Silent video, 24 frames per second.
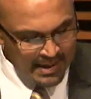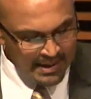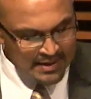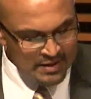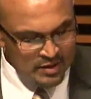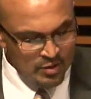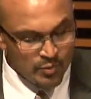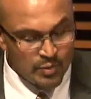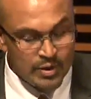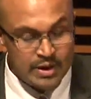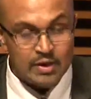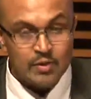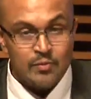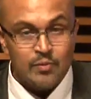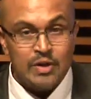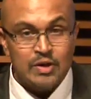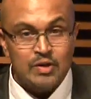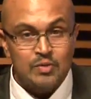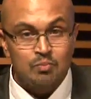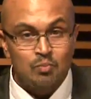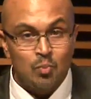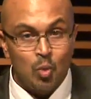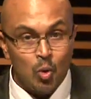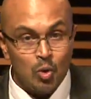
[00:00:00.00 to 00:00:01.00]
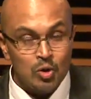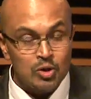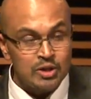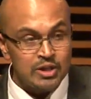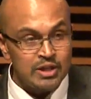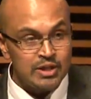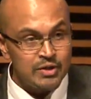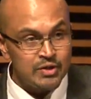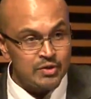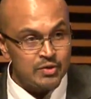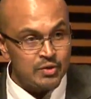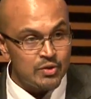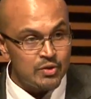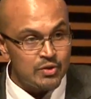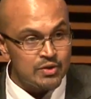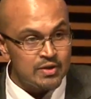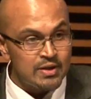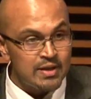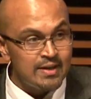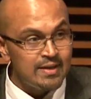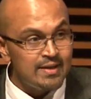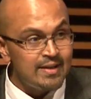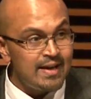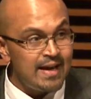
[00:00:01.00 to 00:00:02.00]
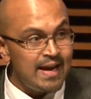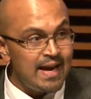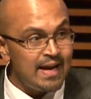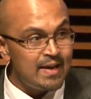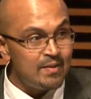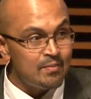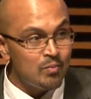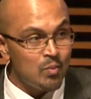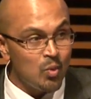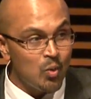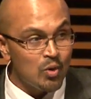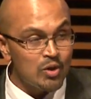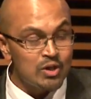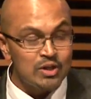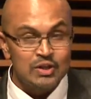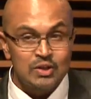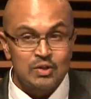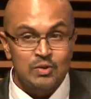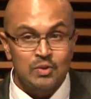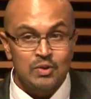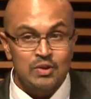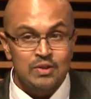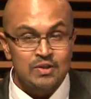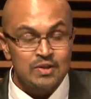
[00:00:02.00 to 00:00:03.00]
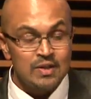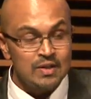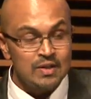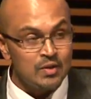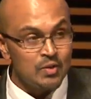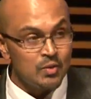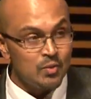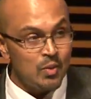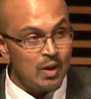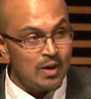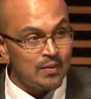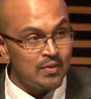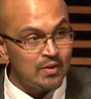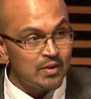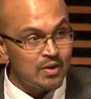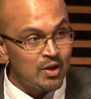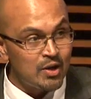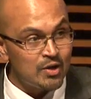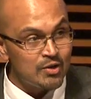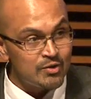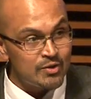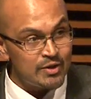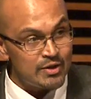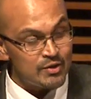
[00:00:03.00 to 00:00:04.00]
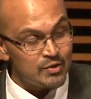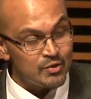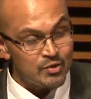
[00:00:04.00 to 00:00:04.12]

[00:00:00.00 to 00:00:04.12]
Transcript: And so we can reach more teachers and more students throughout the country.